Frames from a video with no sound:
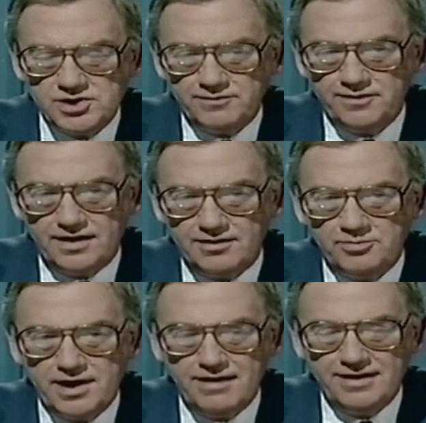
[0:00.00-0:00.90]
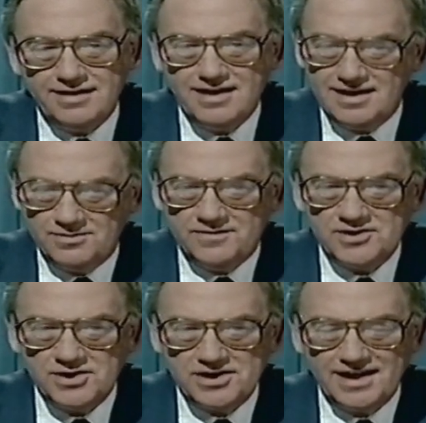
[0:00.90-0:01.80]
Final pairing, we've
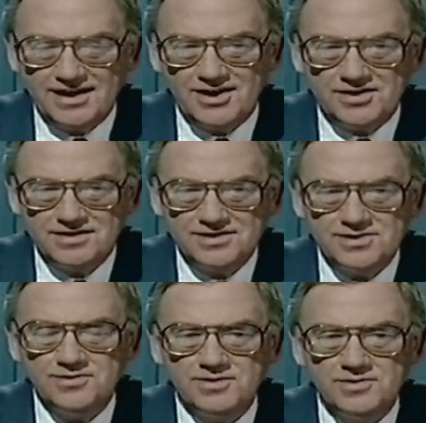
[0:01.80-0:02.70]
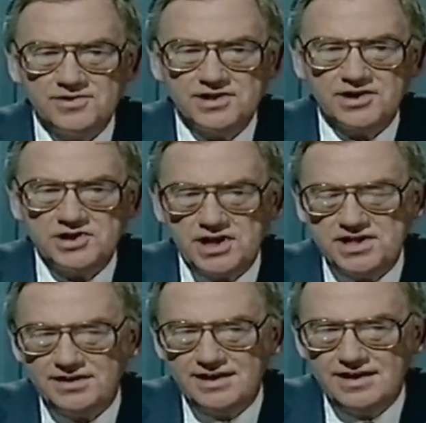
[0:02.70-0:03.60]
certainly got two of the most
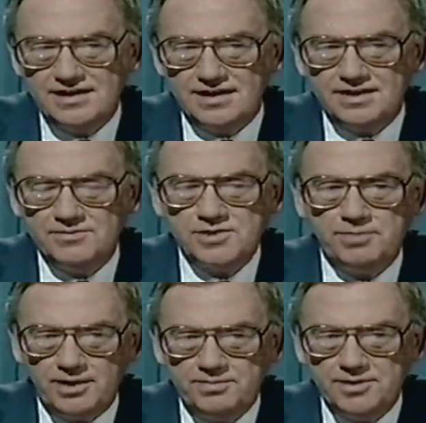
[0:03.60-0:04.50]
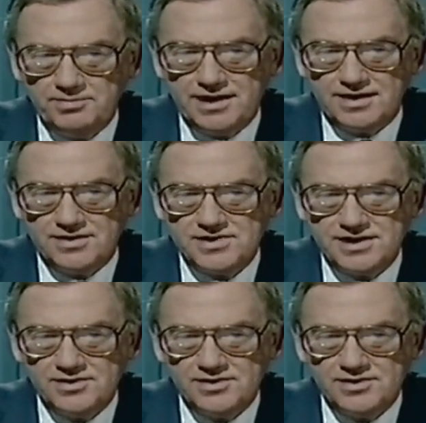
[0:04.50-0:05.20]
exciting and the most popular players in